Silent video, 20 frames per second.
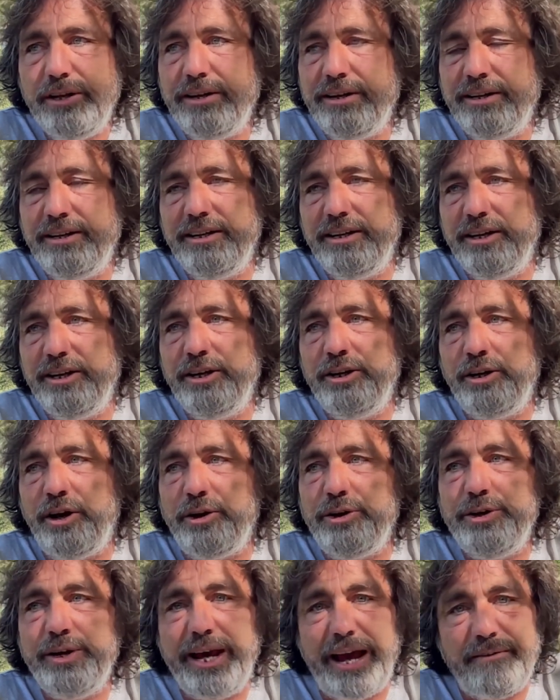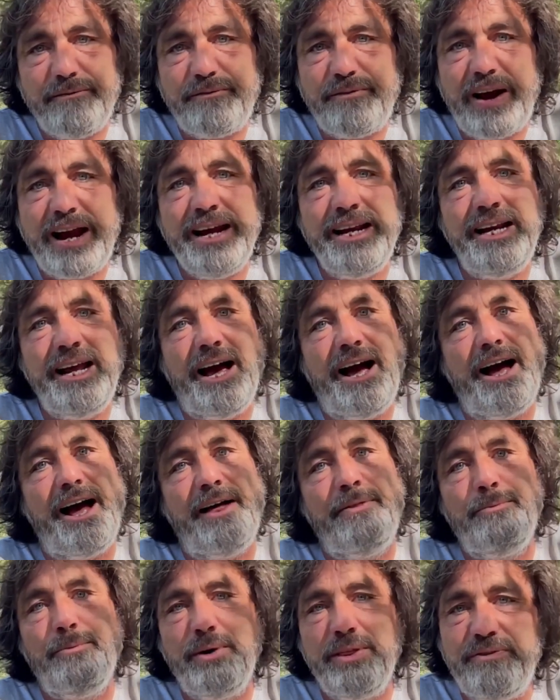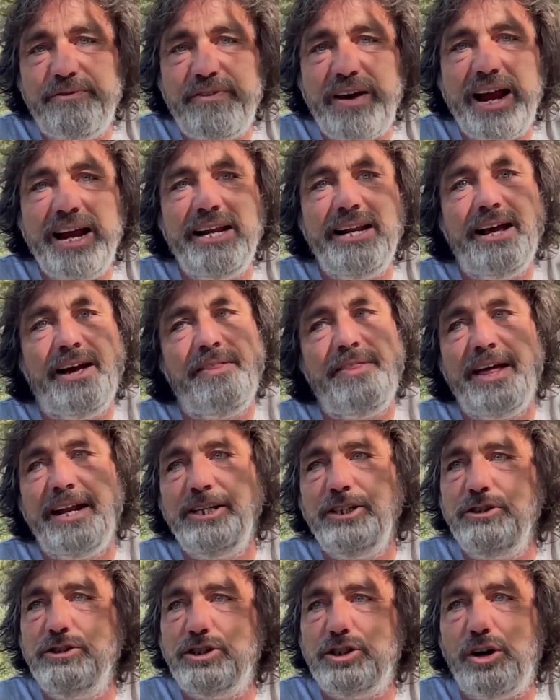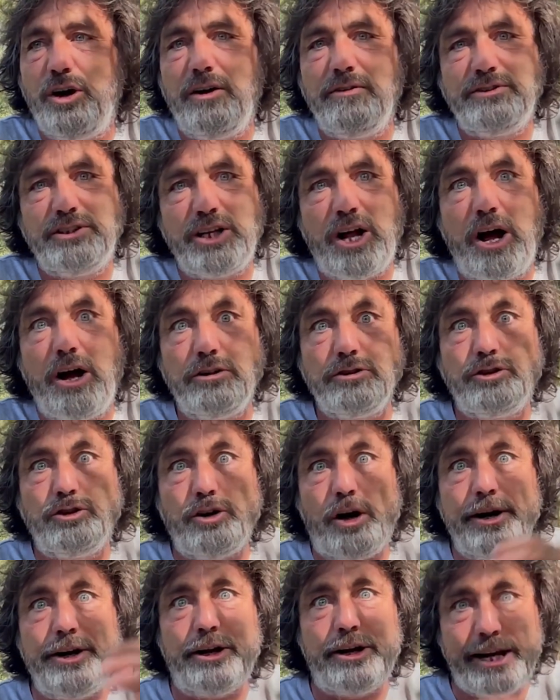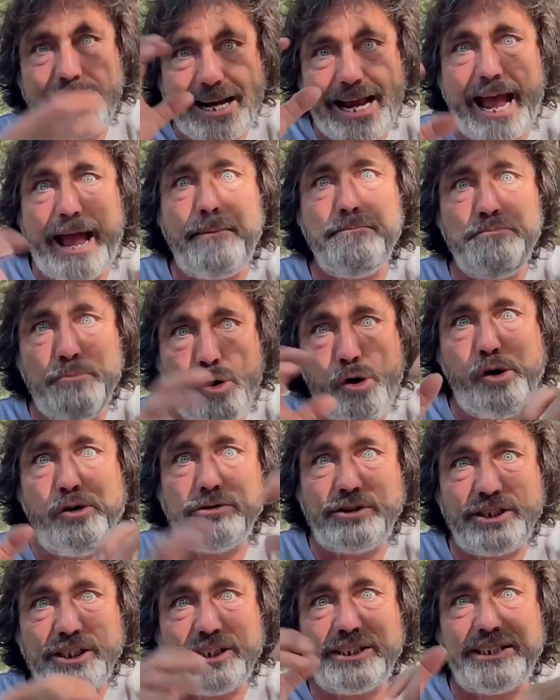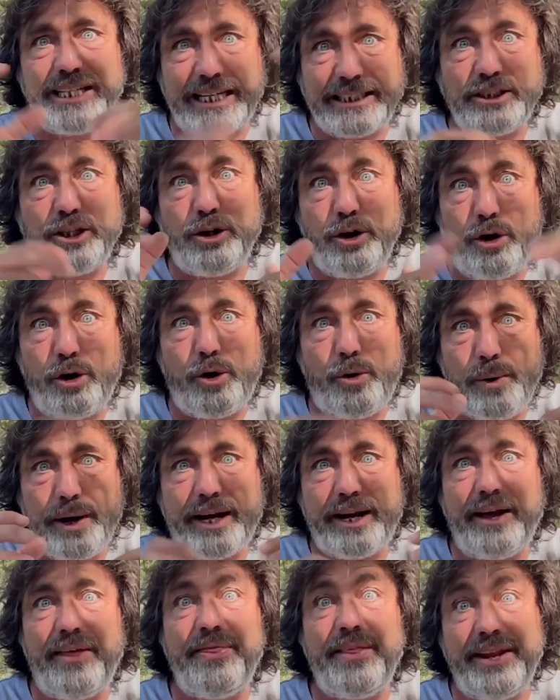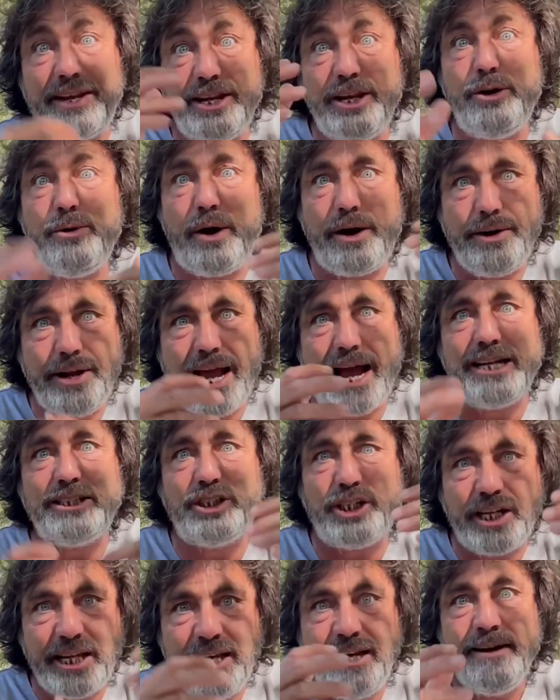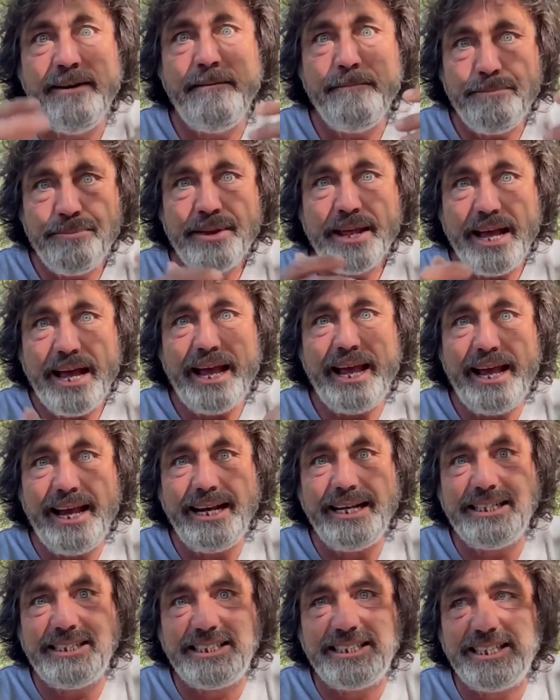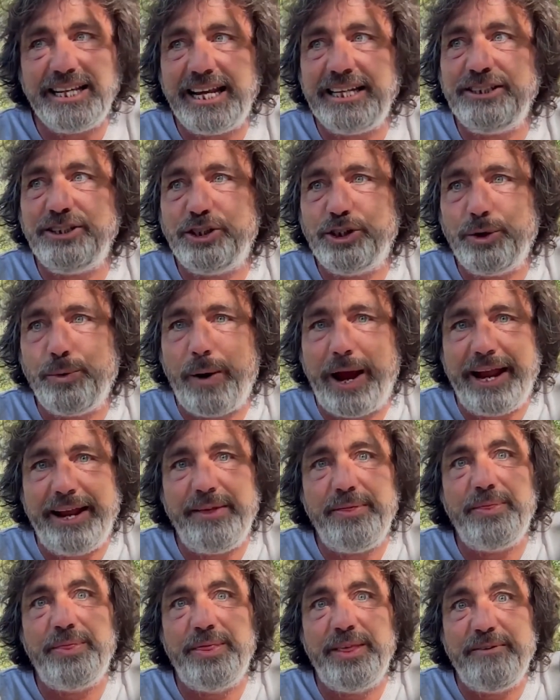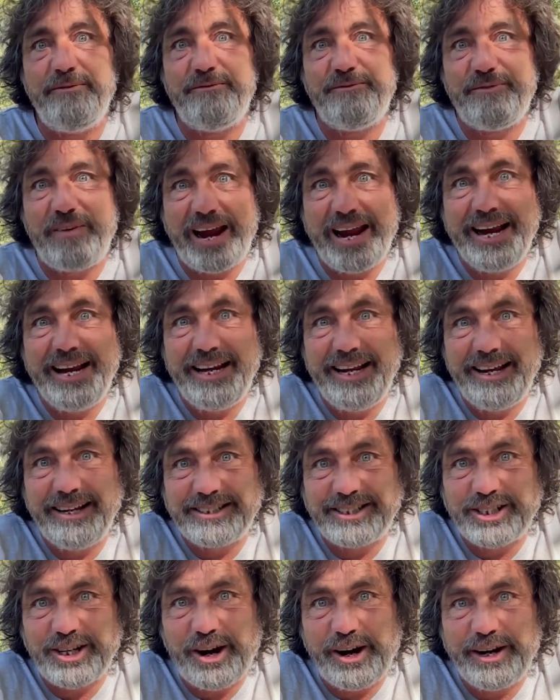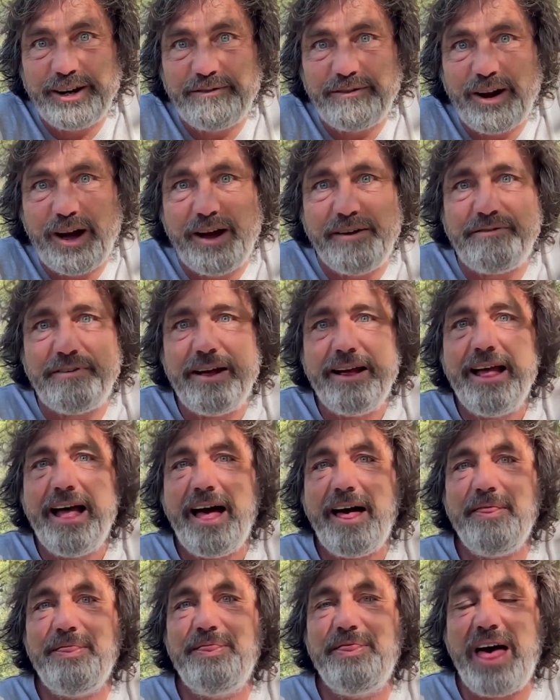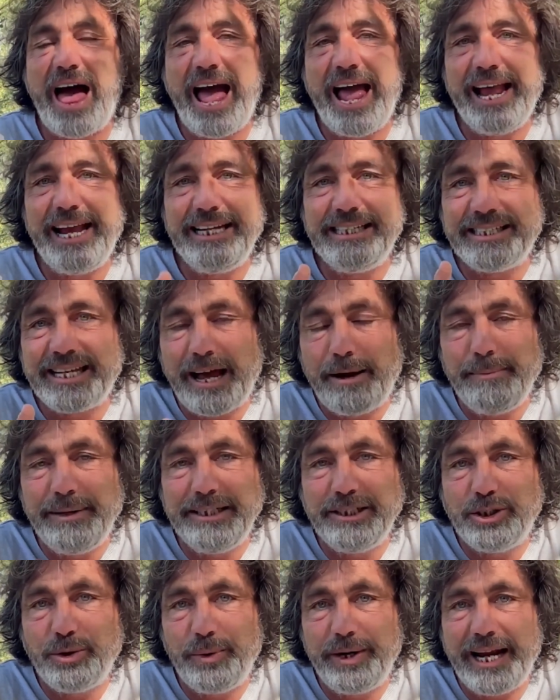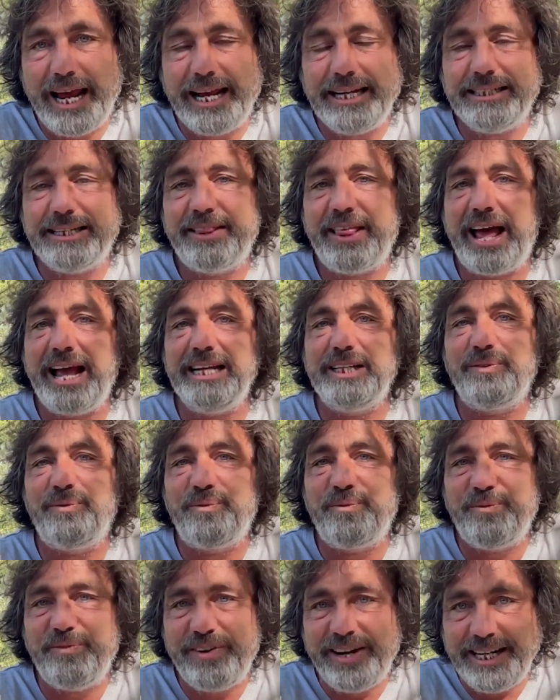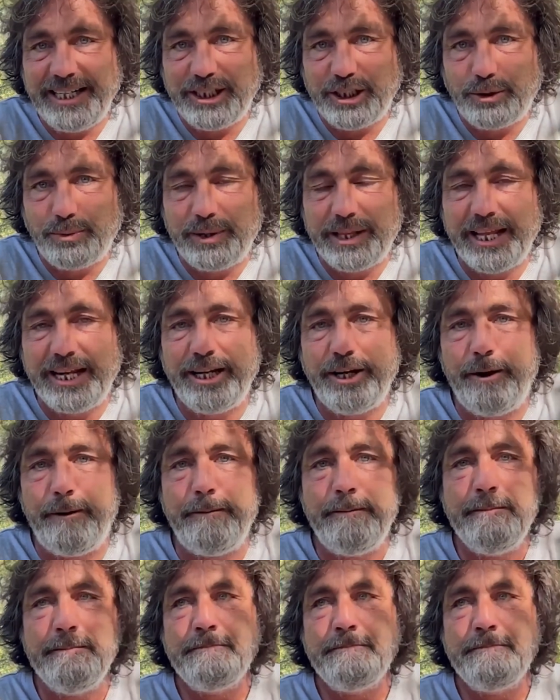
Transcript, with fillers: you, you know you get failure and with failure then you sort of start trying to get more success a lot quicker and then you only actually accentuate the failure side of life and that is coming to an end that is finished within you